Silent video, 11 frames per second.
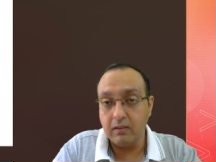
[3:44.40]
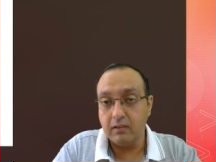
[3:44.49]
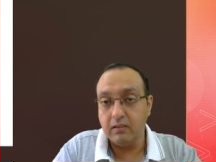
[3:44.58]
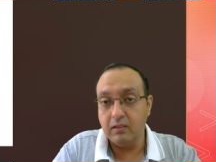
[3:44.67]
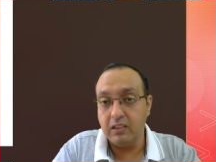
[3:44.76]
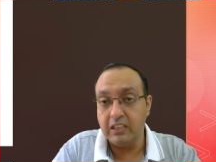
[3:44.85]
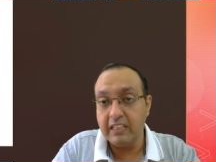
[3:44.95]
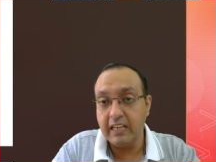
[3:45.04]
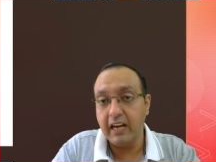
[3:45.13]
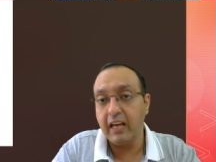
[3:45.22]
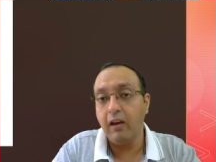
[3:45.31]
the
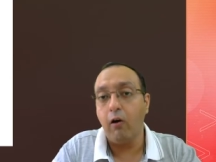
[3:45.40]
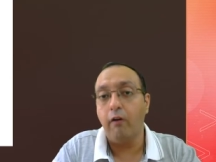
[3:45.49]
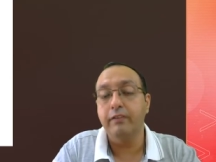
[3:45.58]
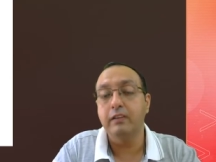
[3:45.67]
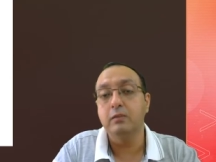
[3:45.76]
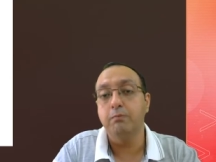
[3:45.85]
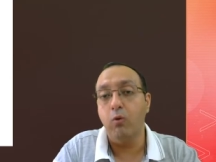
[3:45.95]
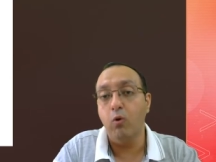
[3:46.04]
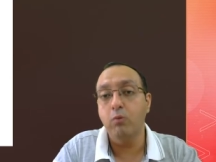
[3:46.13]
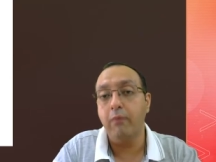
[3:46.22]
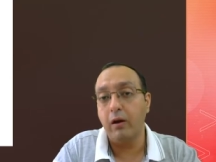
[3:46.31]
DNA of his
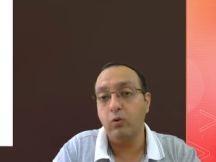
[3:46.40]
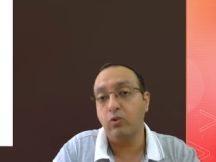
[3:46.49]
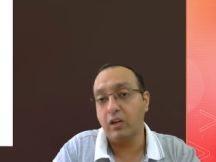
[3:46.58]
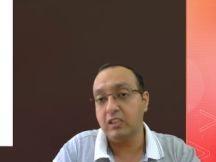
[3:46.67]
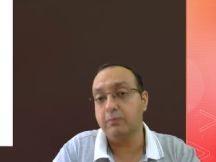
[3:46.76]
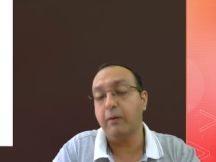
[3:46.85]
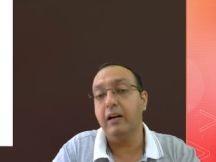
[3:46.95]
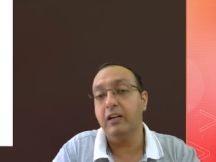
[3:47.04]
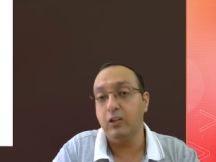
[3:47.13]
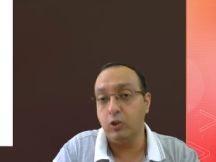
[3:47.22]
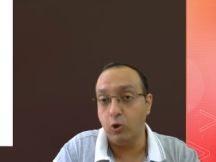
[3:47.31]
bone marrow
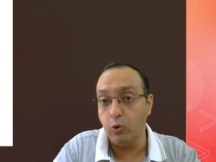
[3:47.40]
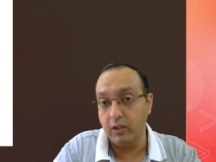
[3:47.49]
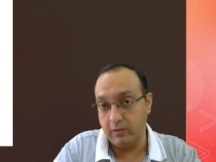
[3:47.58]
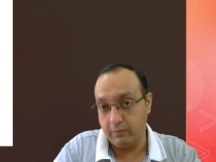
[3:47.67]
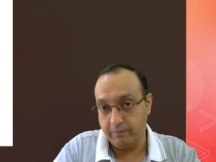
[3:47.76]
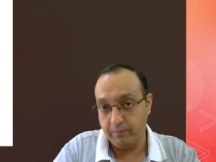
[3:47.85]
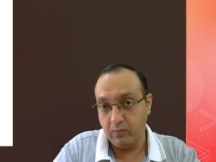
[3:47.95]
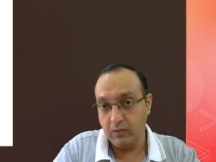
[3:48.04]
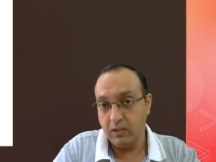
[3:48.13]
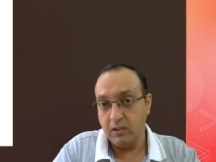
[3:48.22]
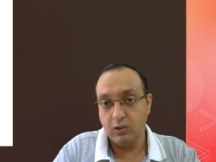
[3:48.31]
transplanted donor.
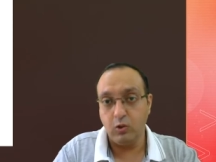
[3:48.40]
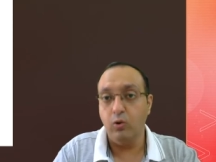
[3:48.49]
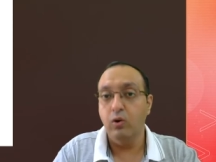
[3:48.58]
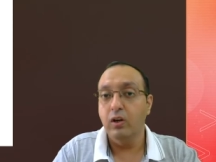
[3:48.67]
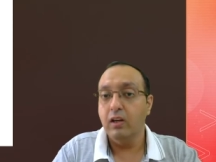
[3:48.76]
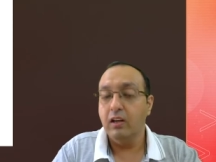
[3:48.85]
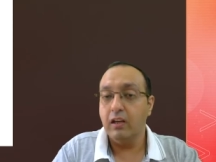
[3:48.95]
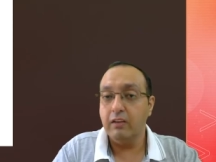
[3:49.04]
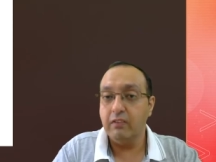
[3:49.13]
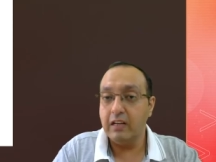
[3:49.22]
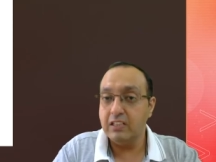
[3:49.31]
So
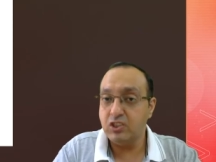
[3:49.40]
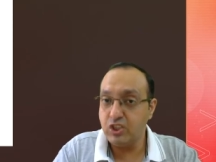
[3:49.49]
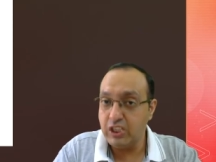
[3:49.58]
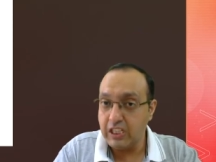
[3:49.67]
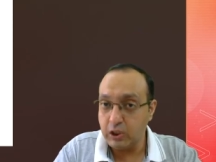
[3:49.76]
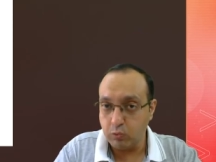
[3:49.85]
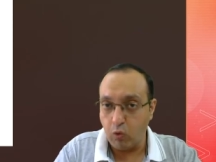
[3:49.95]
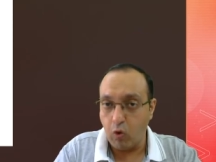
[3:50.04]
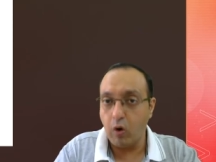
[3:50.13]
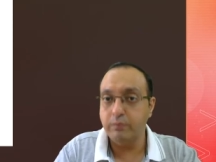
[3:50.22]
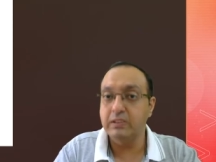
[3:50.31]
even his cheek
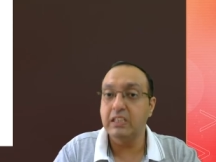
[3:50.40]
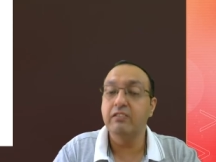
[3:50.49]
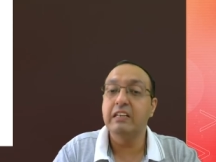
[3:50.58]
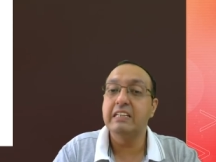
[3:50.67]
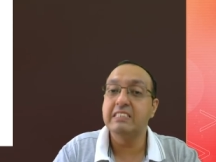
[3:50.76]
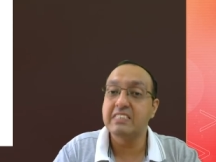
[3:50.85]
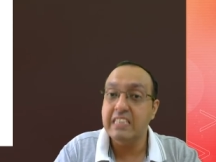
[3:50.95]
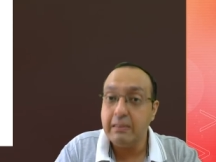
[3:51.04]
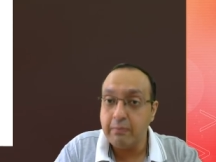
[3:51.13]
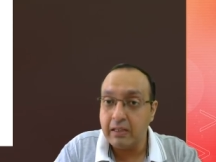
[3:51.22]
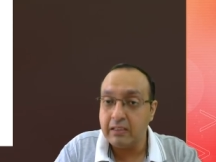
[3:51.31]
swabs, even his
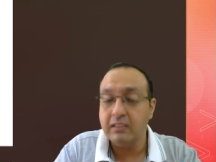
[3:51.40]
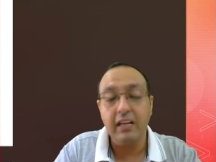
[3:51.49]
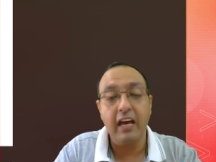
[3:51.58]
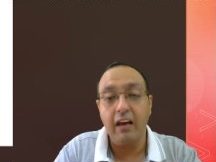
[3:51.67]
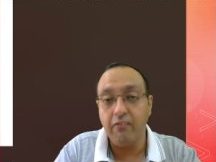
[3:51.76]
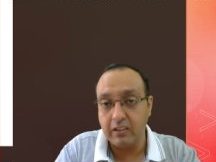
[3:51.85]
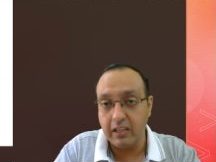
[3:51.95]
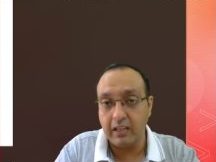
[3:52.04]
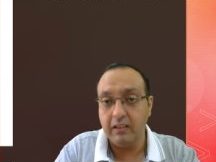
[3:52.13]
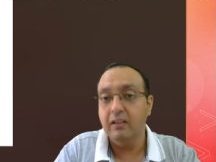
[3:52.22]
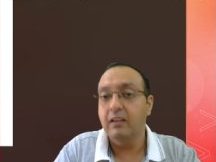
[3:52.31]
semen,
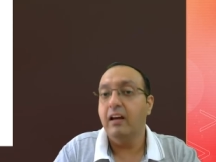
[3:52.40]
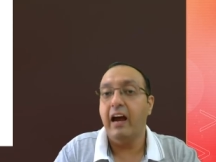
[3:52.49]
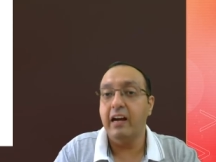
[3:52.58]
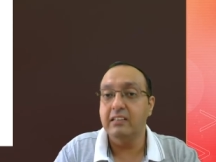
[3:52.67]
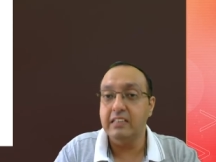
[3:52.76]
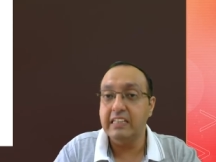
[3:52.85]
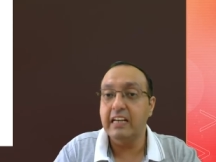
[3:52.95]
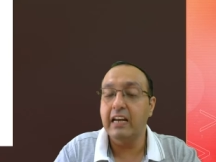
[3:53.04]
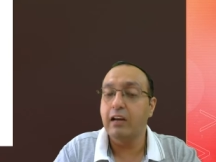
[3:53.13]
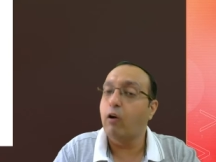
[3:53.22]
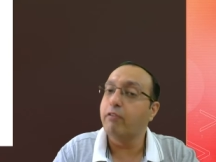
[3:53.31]
everything had
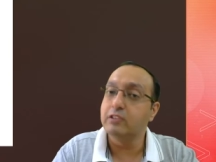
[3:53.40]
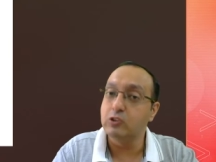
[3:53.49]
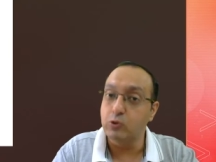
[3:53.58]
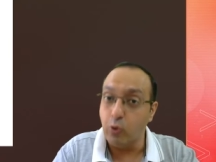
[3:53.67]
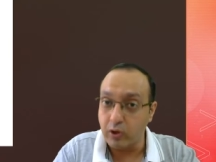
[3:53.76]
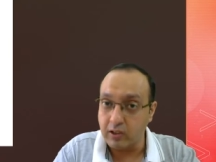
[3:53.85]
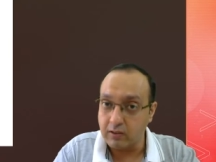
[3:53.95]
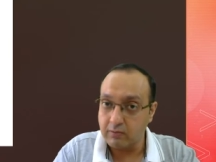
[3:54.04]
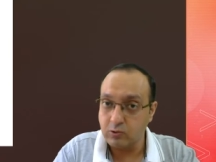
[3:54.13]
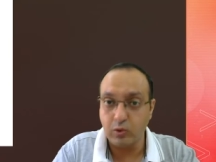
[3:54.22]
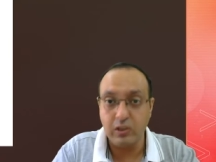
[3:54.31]
DNA of his donor.
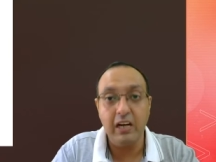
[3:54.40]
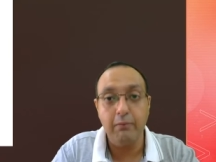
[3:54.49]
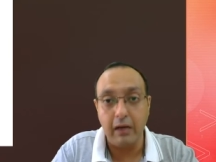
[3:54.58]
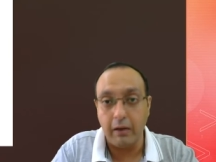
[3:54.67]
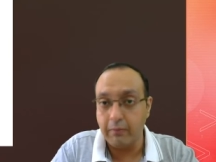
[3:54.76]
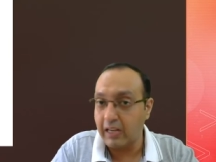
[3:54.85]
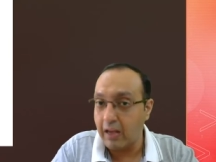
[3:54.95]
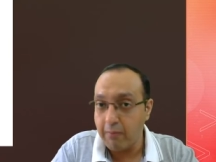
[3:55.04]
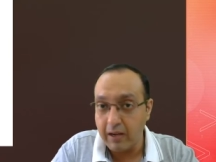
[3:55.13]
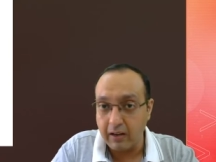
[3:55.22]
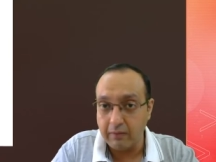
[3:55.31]
So he had become a
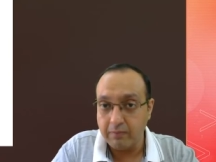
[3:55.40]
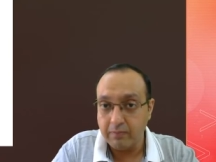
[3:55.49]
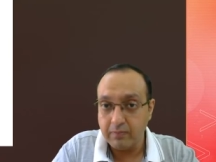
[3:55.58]
chimera.